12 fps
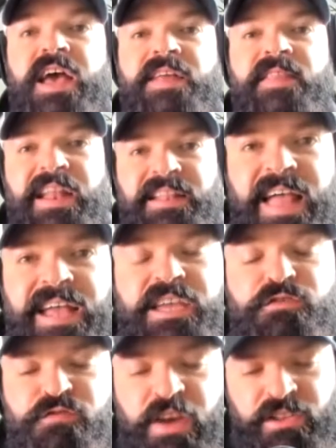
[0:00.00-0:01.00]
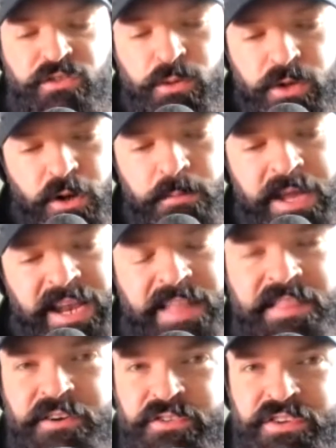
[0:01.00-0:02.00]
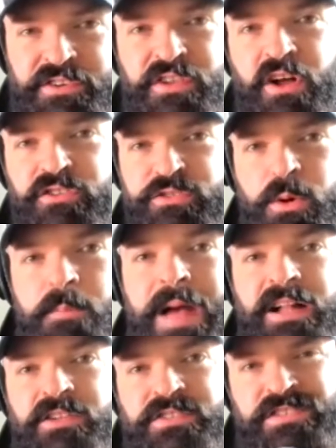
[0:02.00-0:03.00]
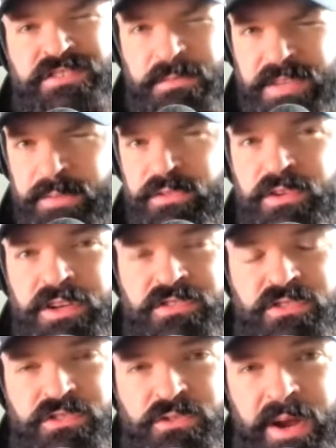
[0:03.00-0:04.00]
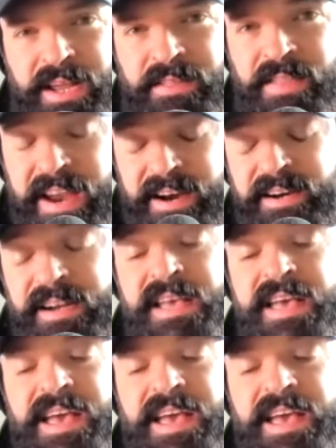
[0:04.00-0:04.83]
and that can affect you a little bit and there's there's also a balance that sometimes you need to strike there